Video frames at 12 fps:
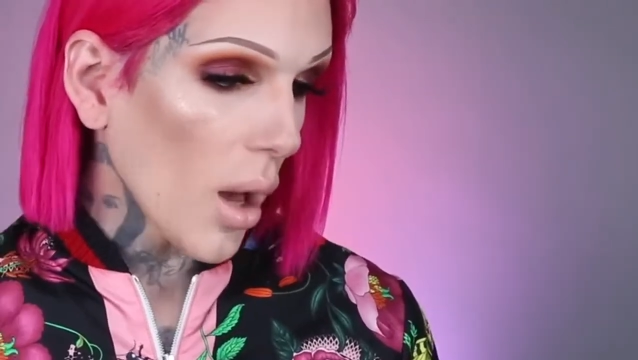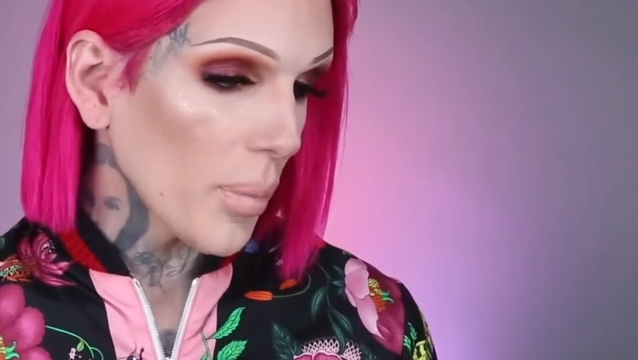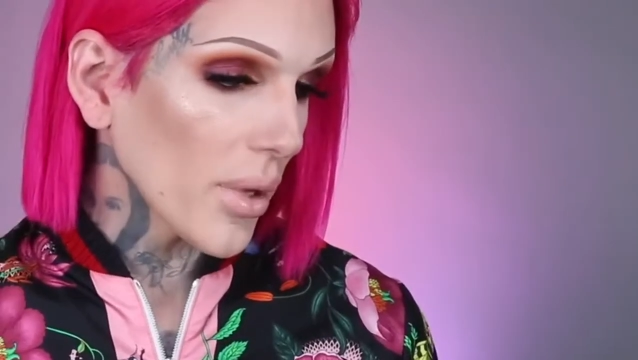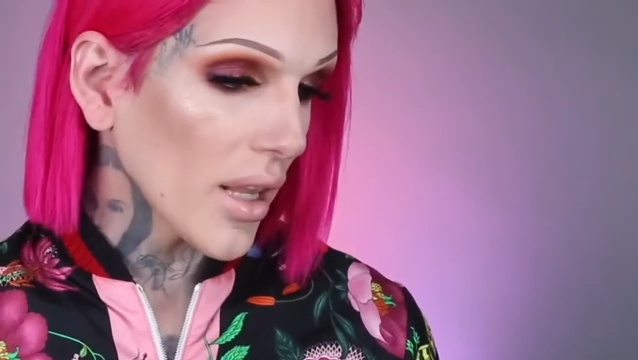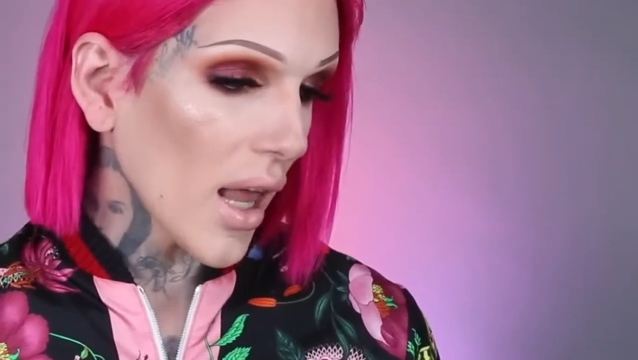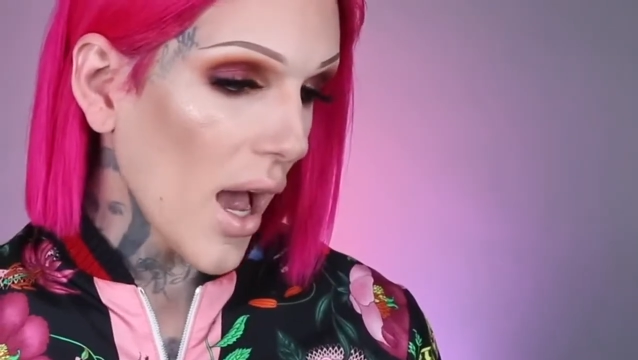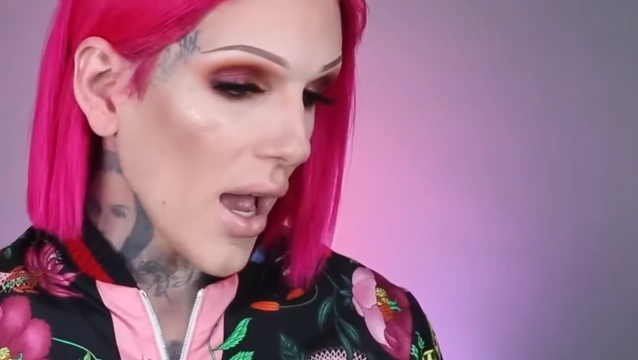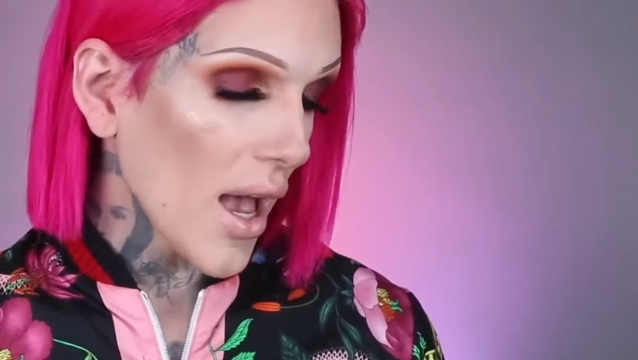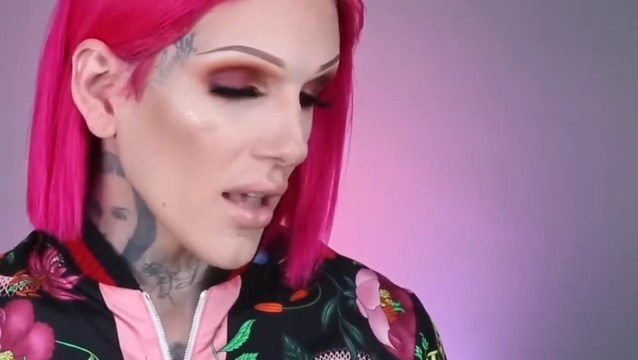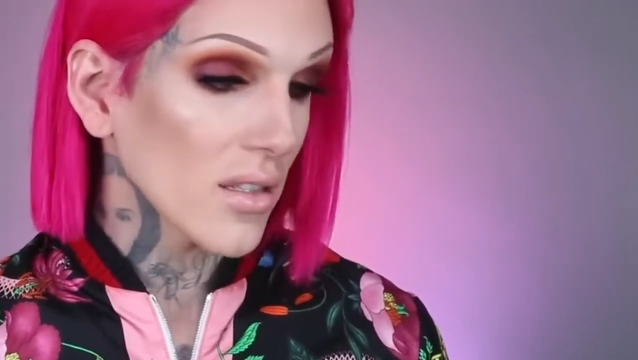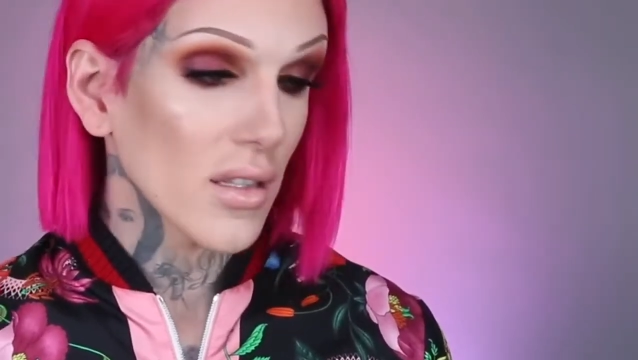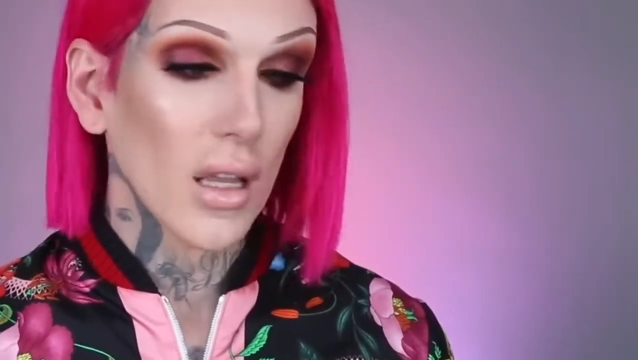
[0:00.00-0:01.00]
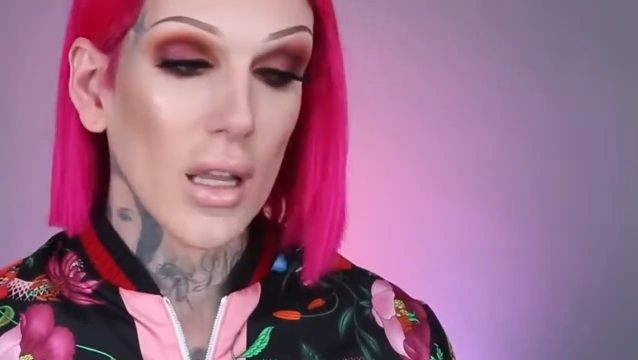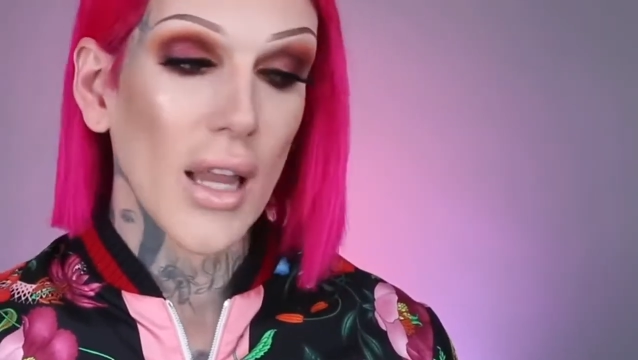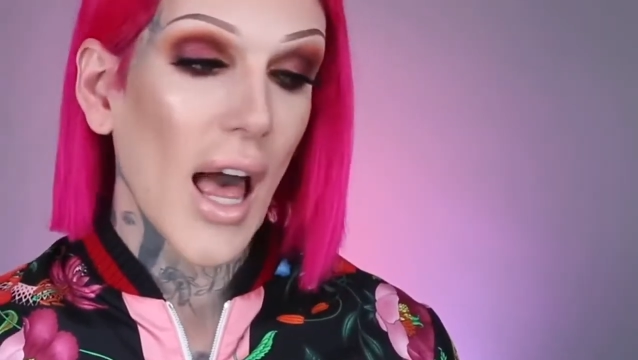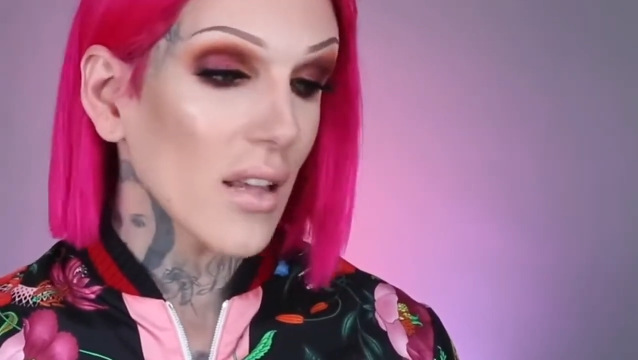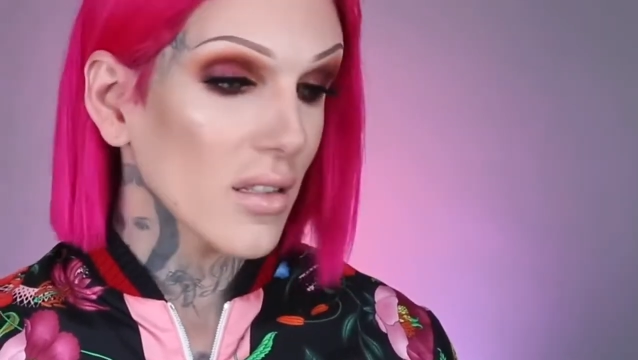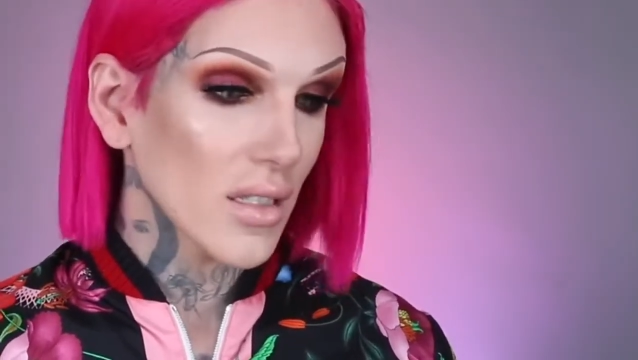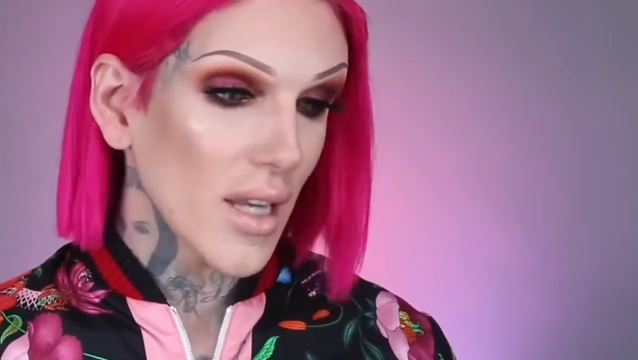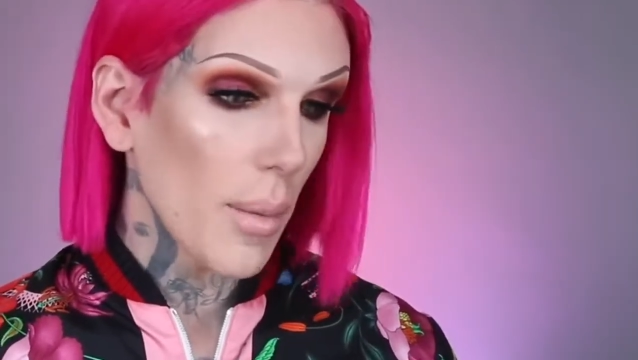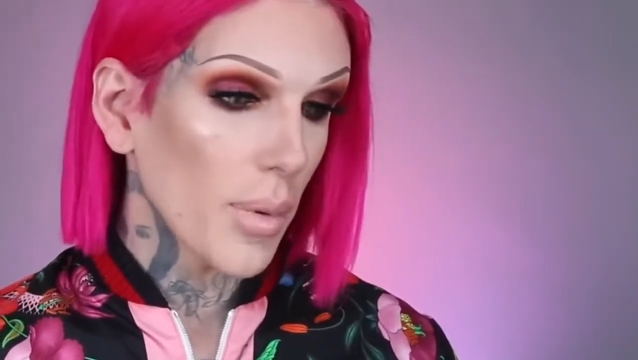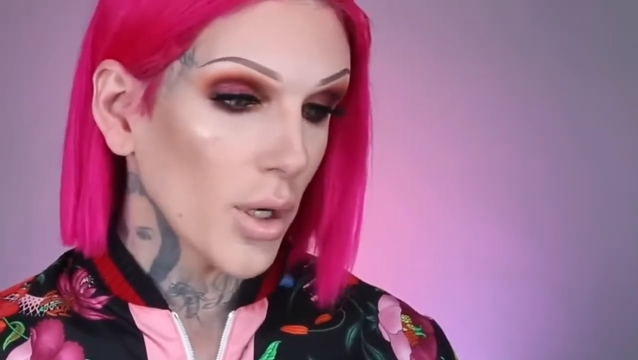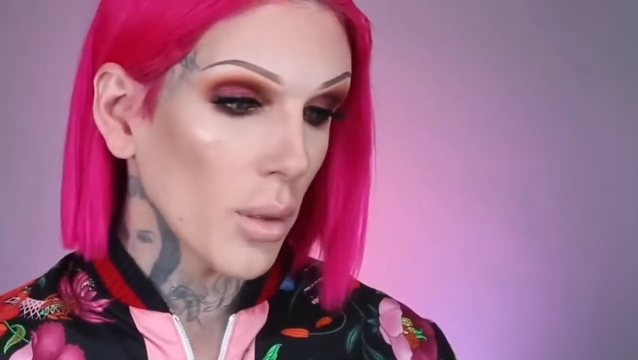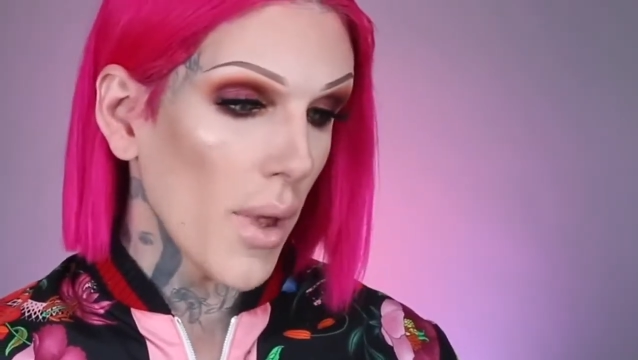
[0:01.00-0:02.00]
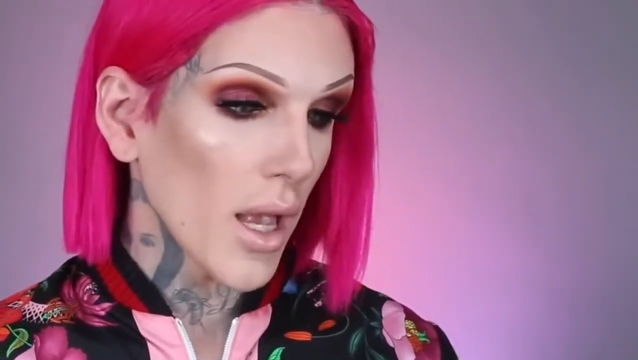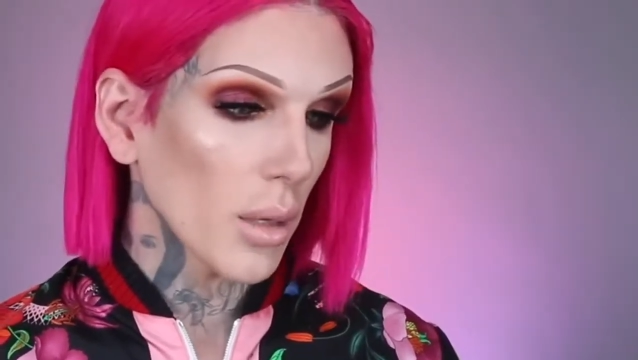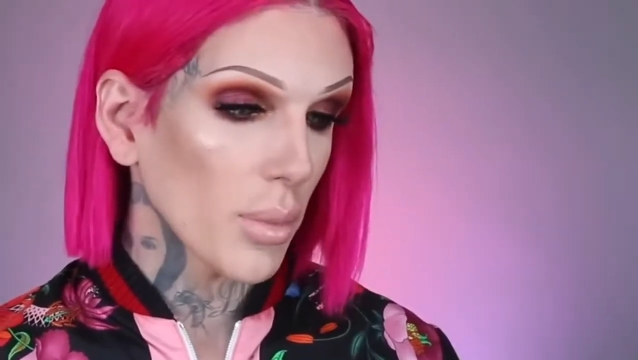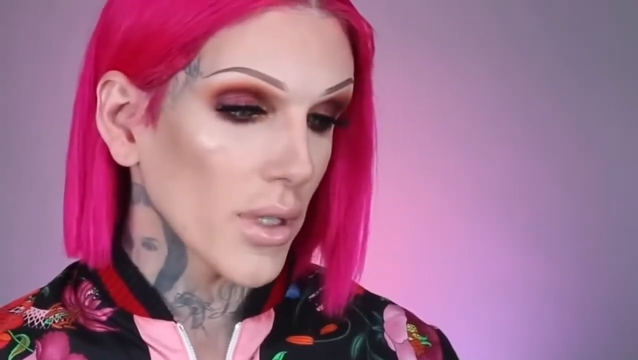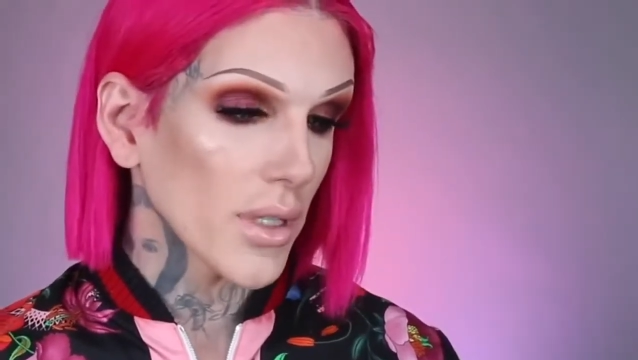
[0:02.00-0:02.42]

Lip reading: Apply as the last step in your makeup